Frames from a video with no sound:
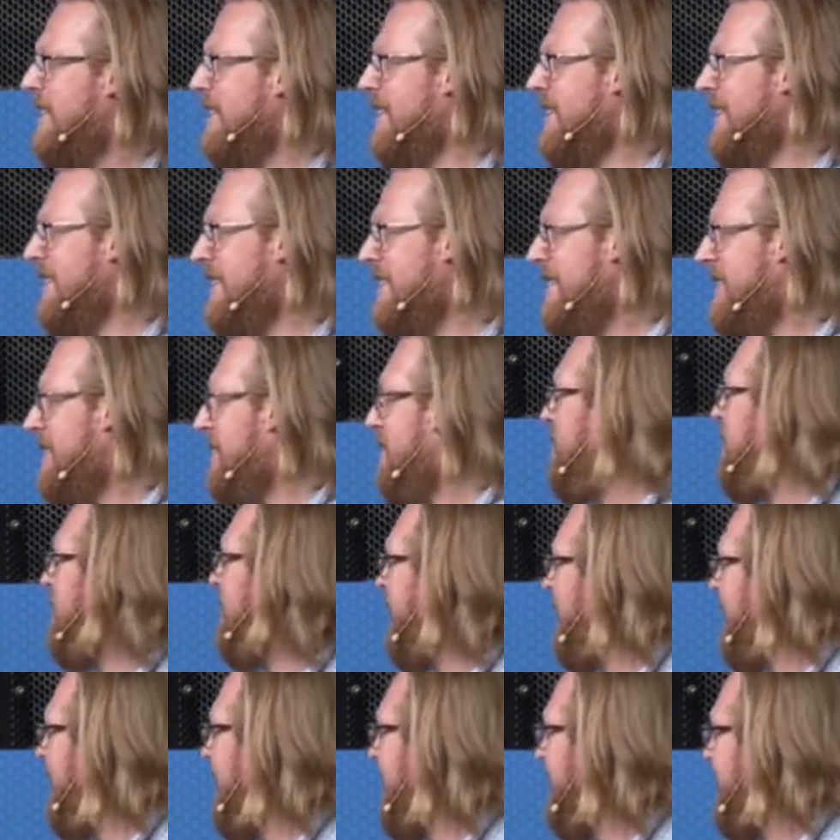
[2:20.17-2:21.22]
list of
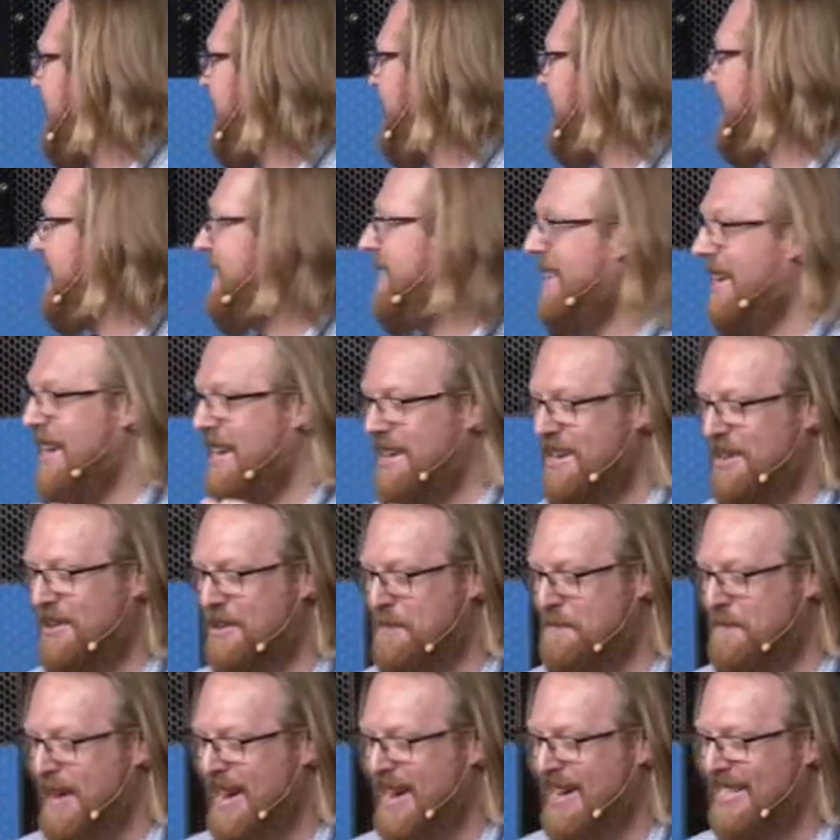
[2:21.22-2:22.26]
things that you
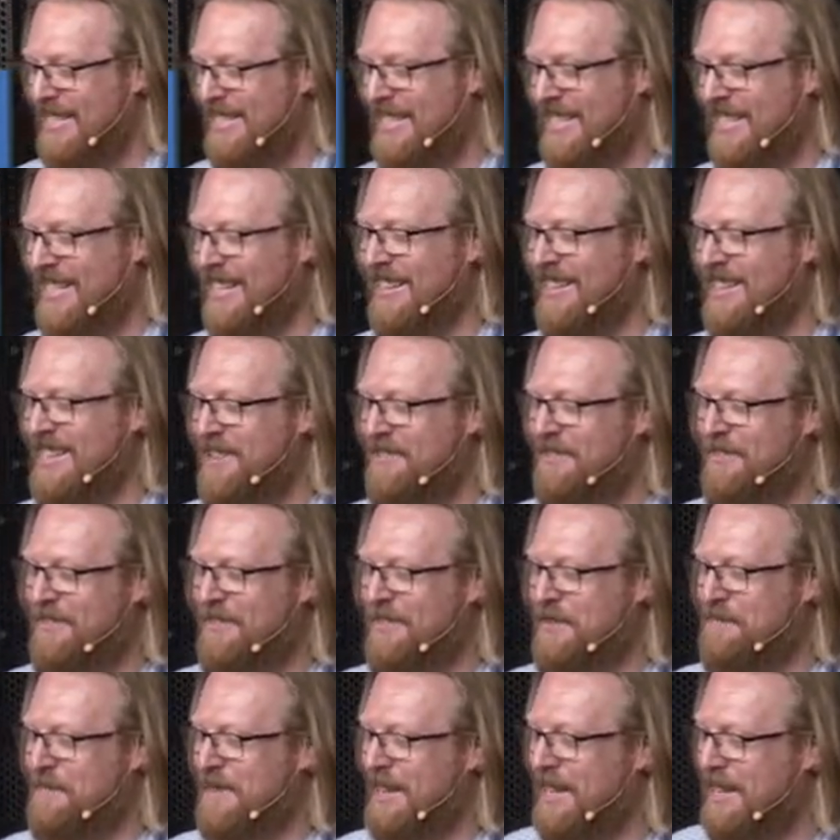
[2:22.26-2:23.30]
can pass in on the
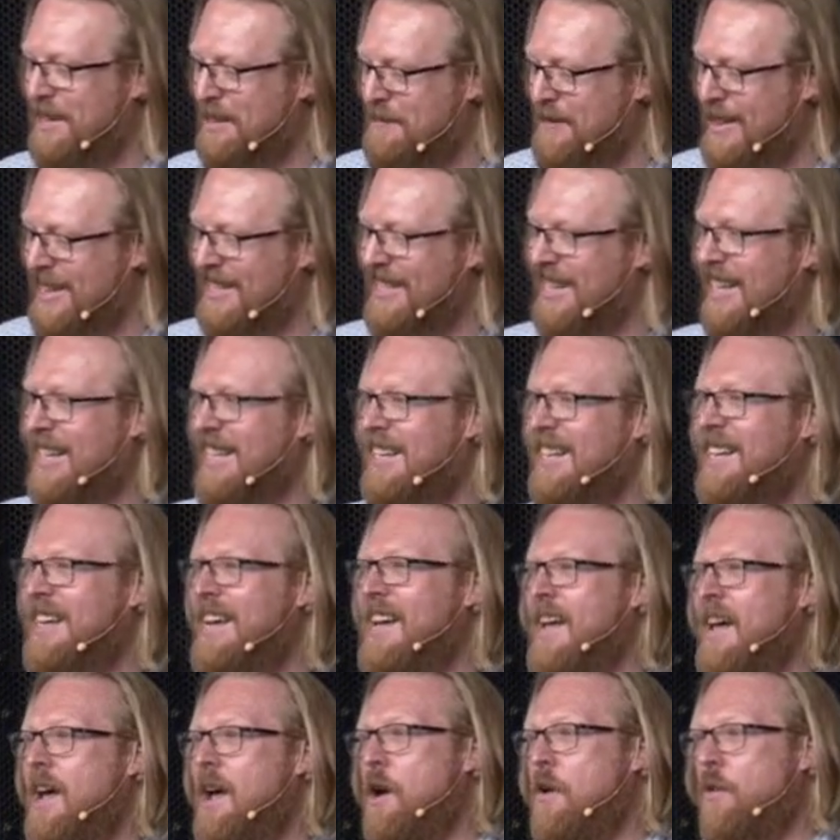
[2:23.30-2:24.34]
Ffmpeg command line,
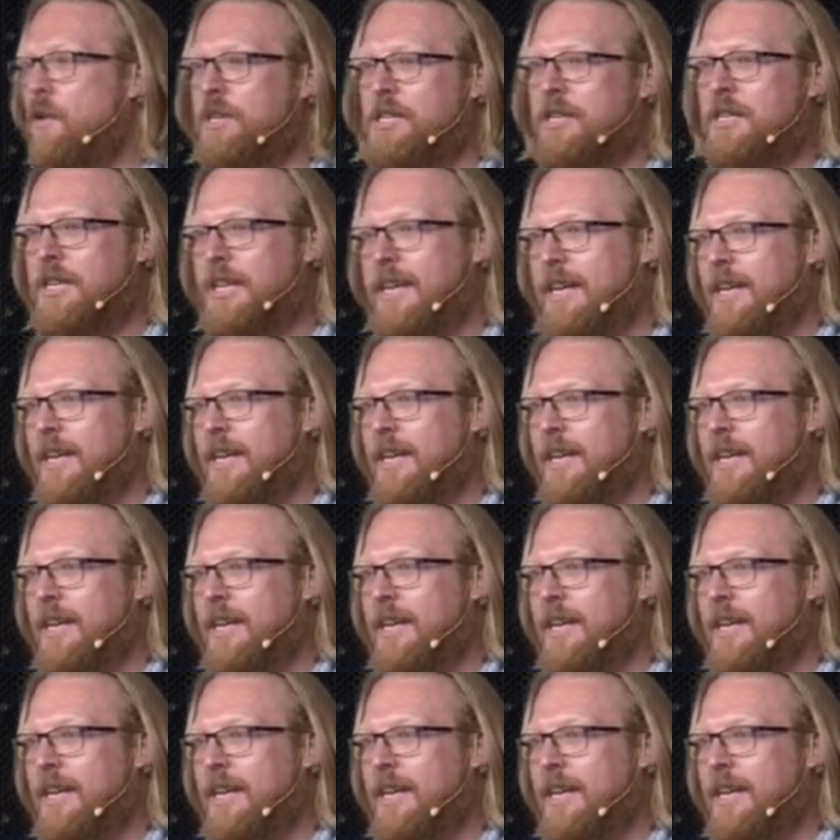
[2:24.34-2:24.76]
which